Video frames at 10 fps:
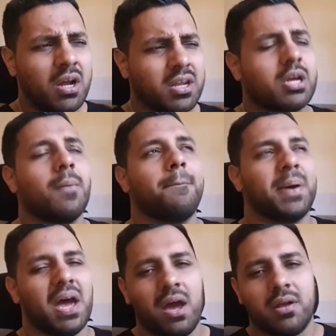They
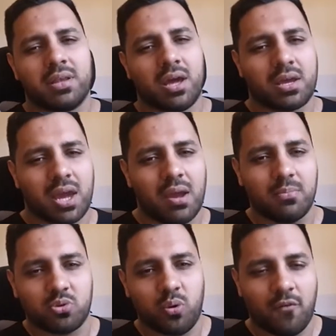compared their
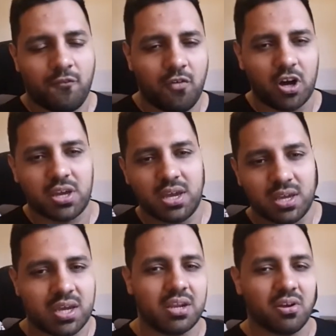game to a
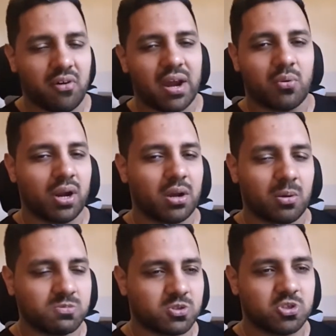fucking kidder egg when it
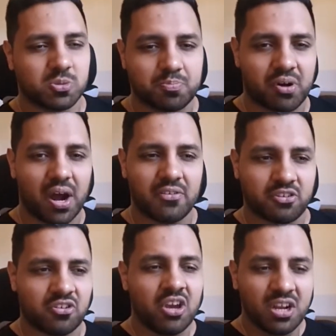comes to
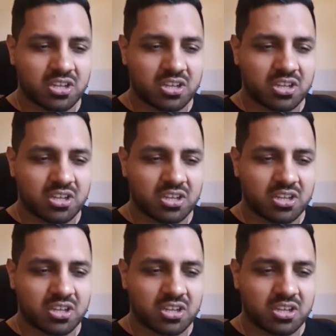surprises.